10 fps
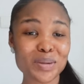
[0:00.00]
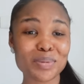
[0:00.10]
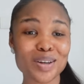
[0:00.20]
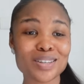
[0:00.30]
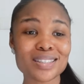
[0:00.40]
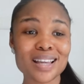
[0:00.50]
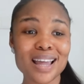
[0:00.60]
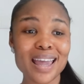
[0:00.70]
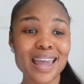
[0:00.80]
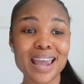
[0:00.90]
Because
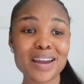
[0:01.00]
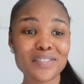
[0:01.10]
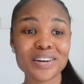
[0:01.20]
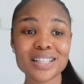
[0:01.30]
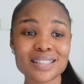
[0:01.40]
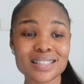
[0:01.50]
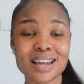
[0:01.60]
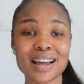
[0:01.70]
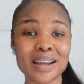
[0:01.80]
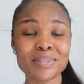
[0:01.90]
every
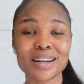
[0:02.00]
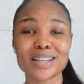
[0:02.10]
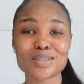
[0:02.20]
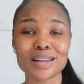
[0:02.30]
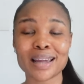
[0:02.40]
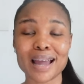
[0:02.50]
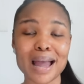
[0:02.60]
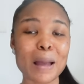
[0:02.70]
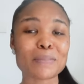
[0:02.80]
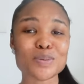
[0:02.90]
time that I do like
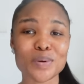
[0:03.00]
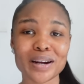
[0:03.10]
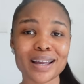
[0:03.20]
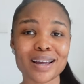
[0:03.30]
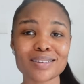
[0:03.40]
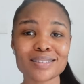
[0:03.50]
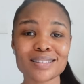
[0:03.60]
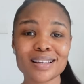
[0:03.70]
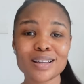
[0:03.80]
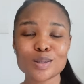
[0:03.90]
abs workouts,